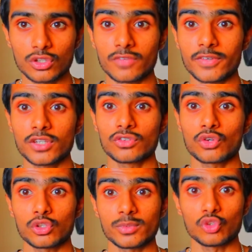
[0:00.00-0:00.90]
the video is
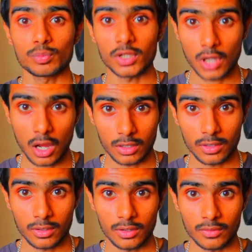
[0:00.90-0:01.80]
going to be super long,
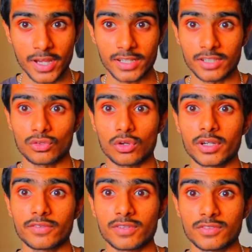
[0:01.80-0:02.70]
right? It's
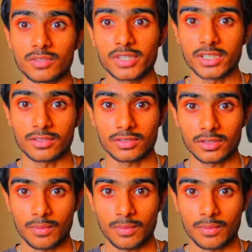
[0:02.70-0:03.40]
already 15 minutes.